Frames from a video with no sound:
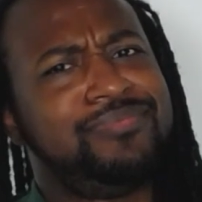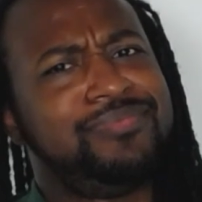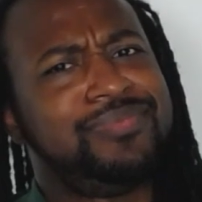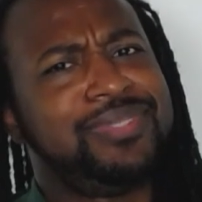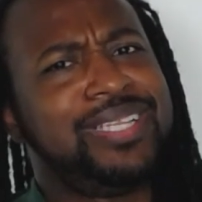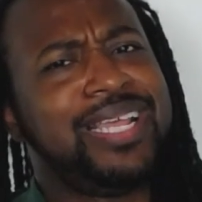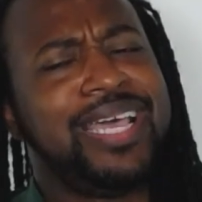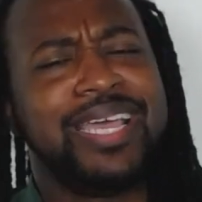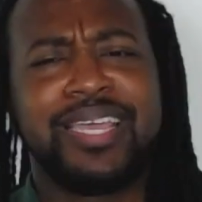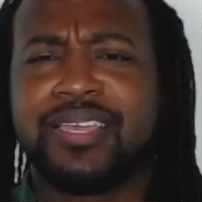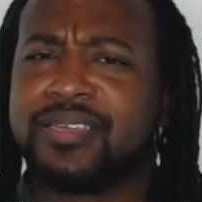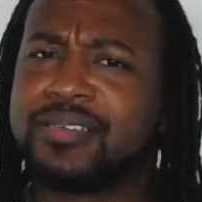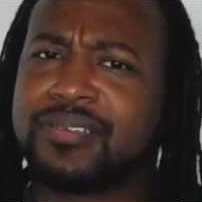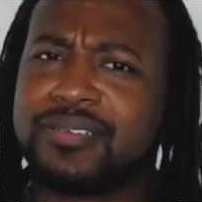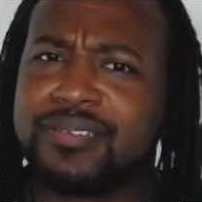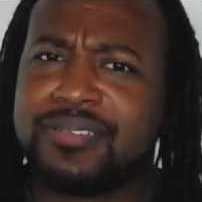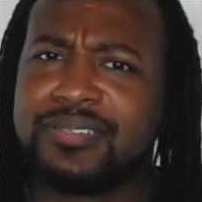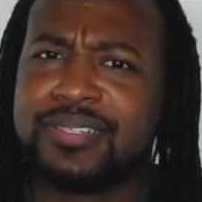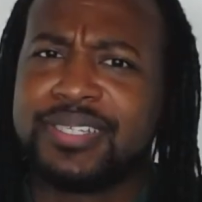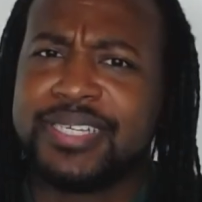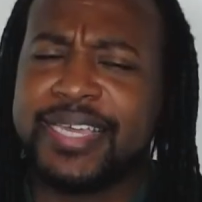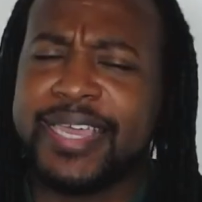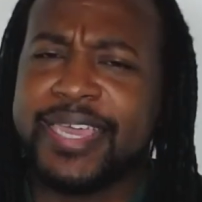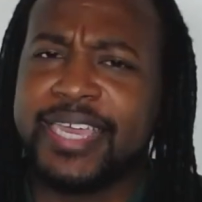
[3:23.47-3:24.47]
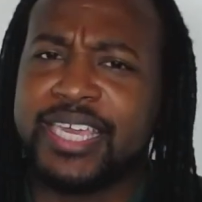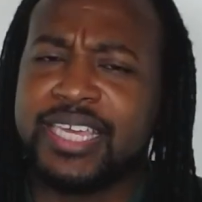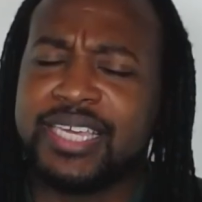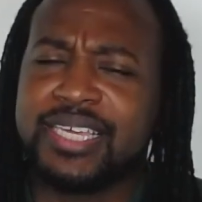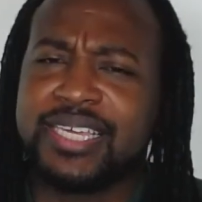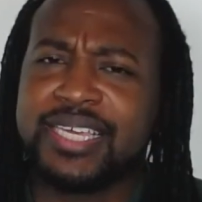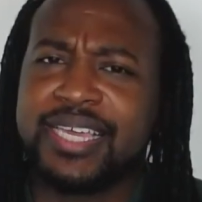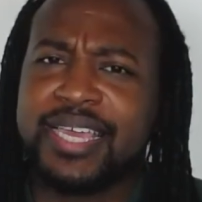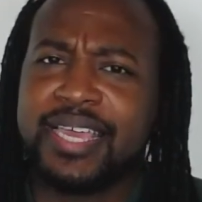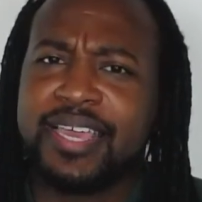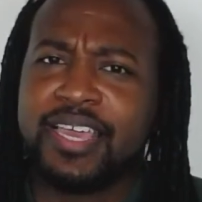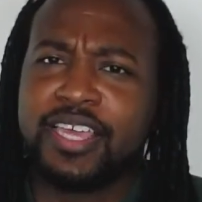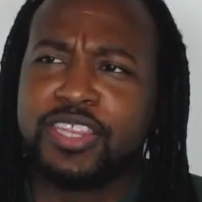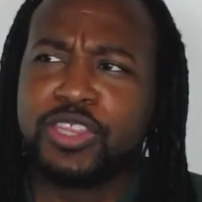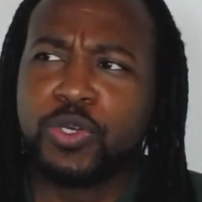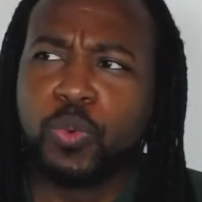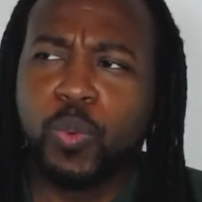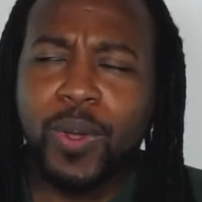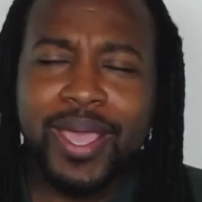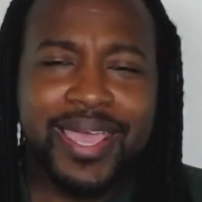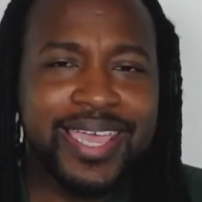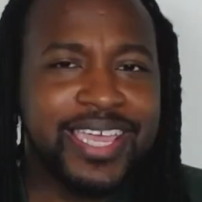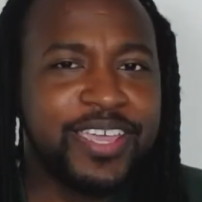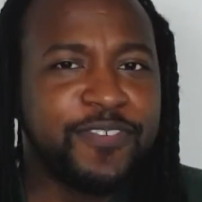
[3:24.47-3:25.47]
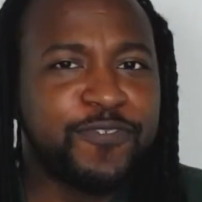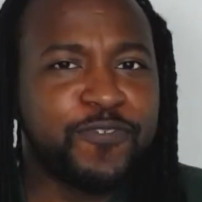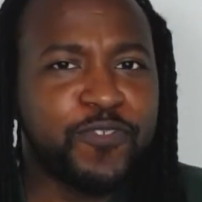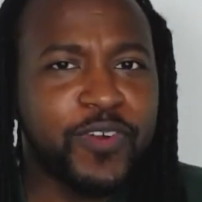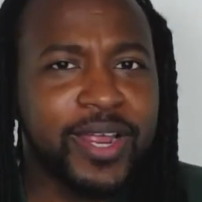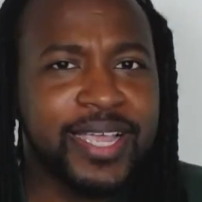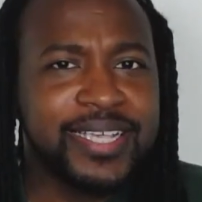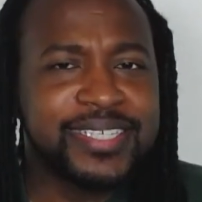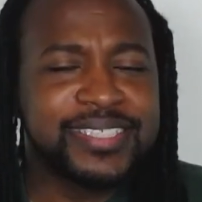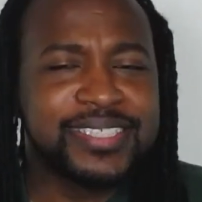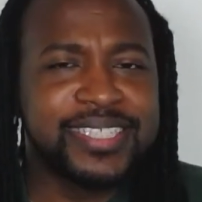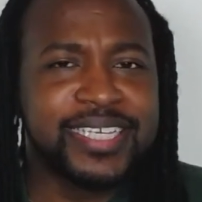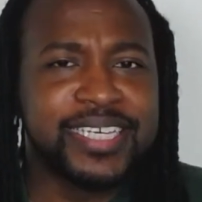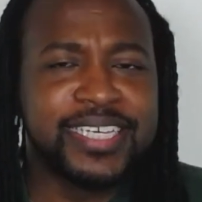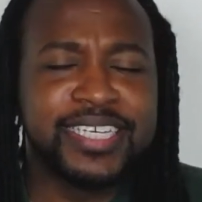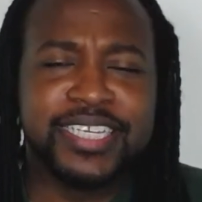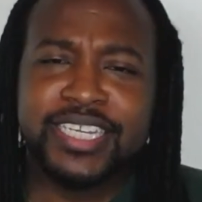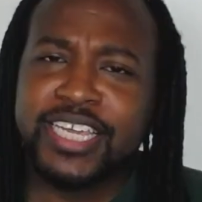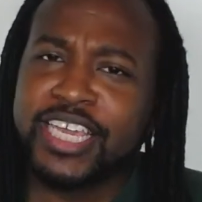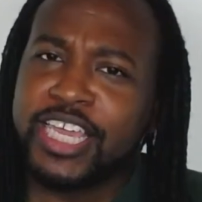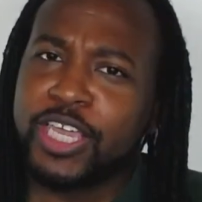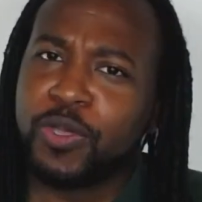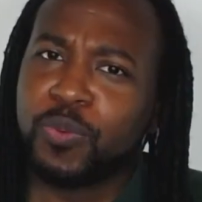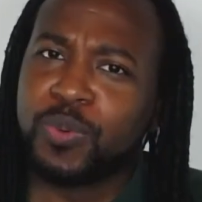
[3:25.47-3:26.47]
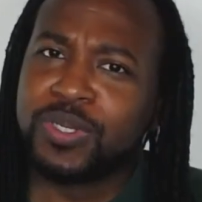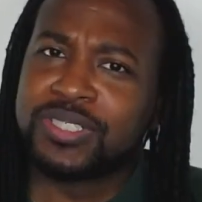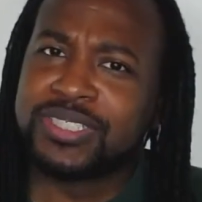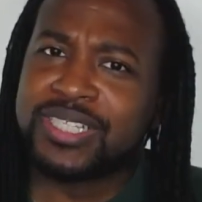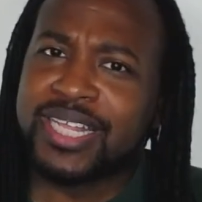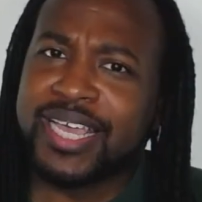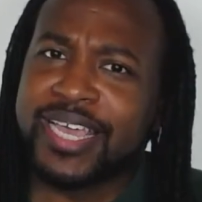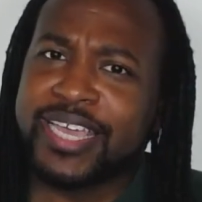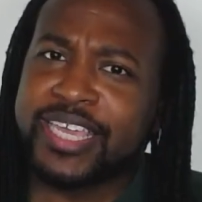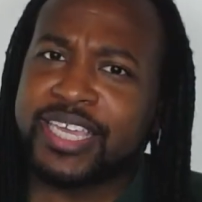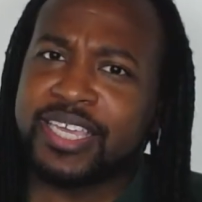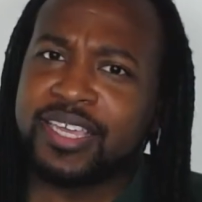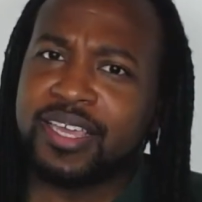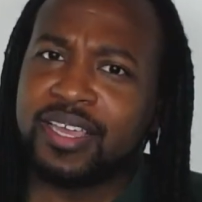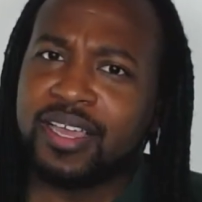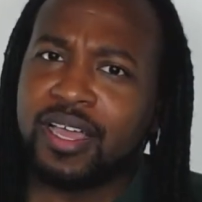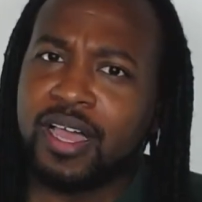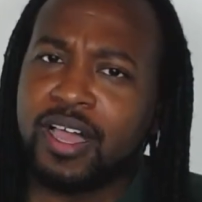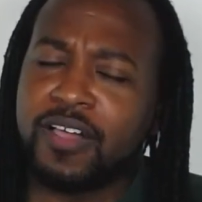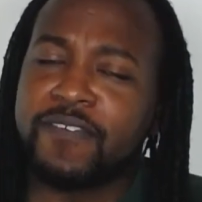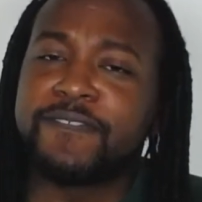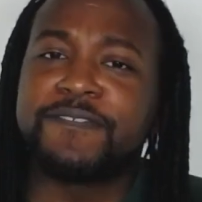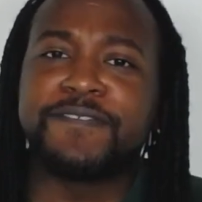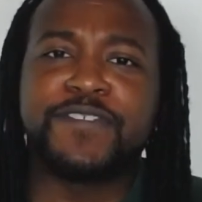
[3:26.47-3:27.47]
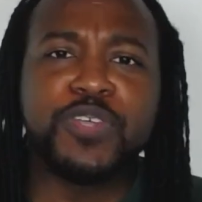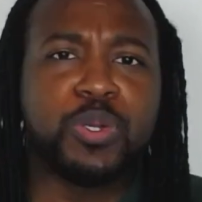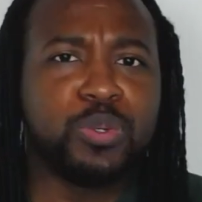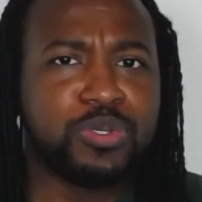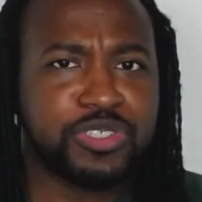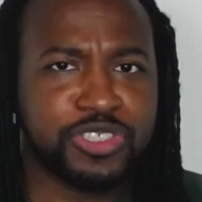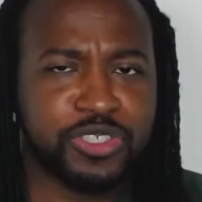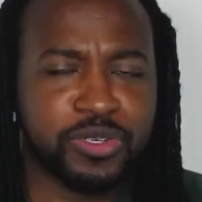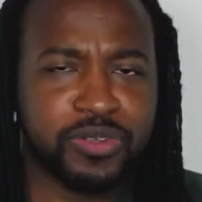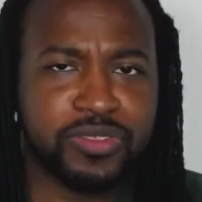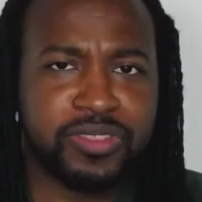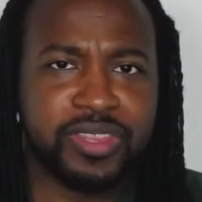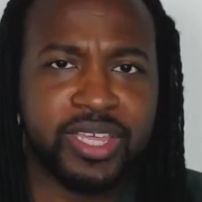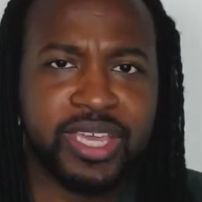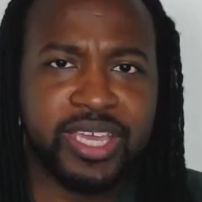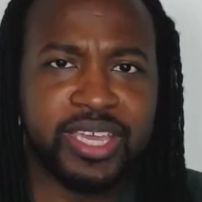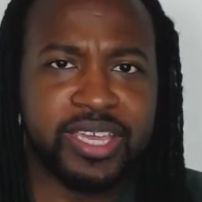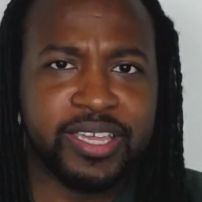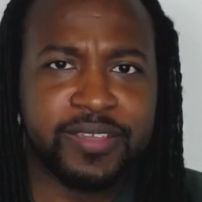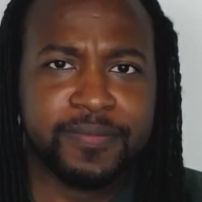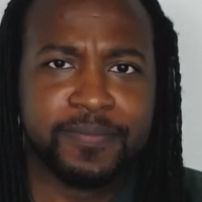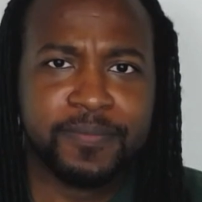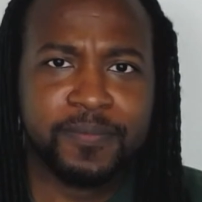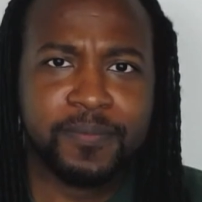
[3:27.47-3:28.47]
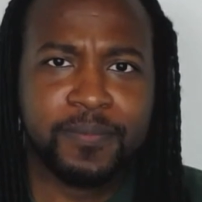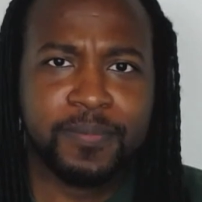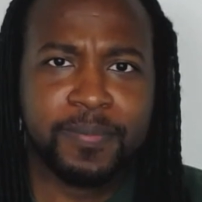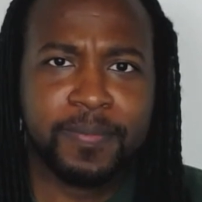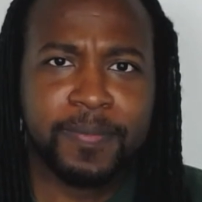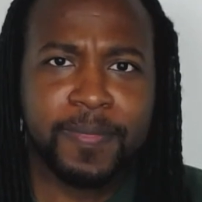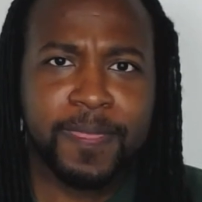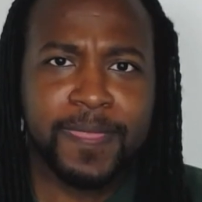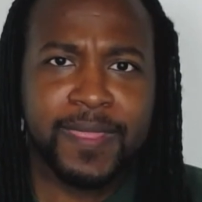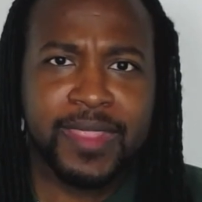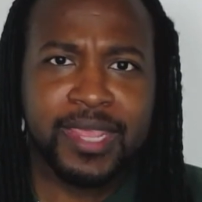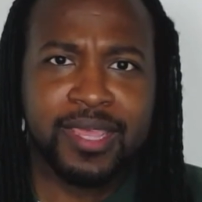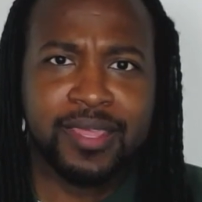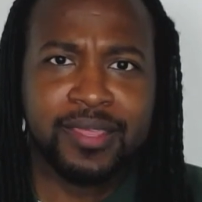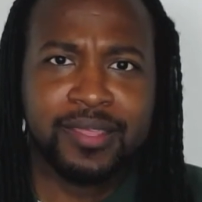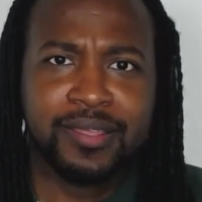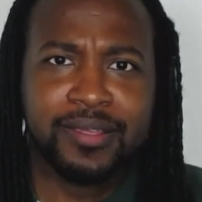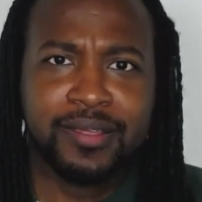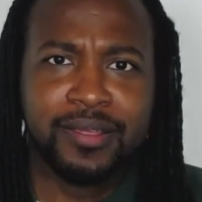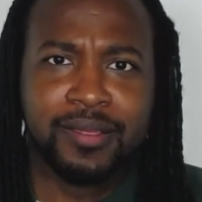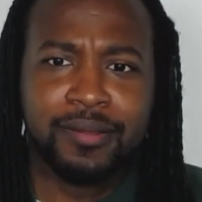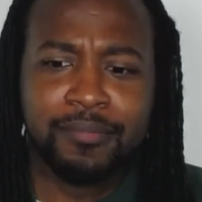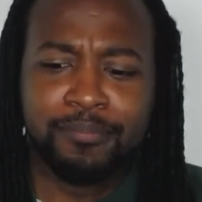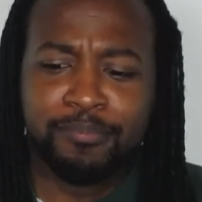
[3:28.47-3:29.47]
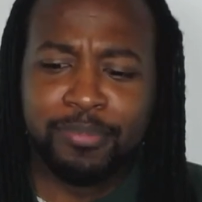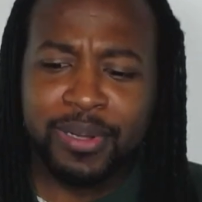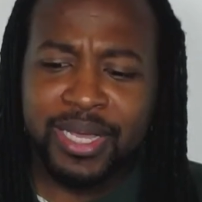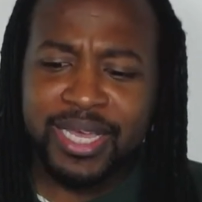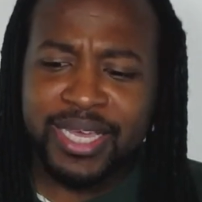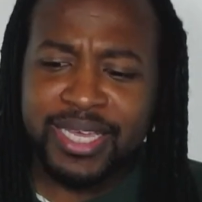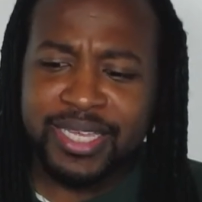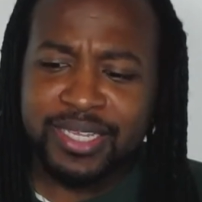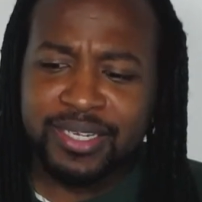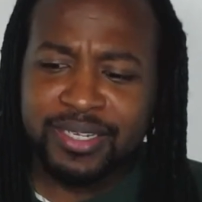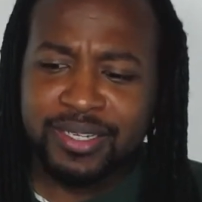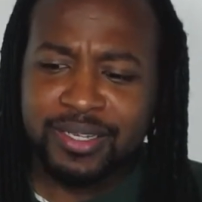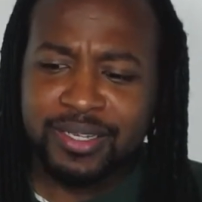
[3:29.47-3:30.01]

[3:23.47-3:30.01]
Like the way he phrased it, it was like a future thing. But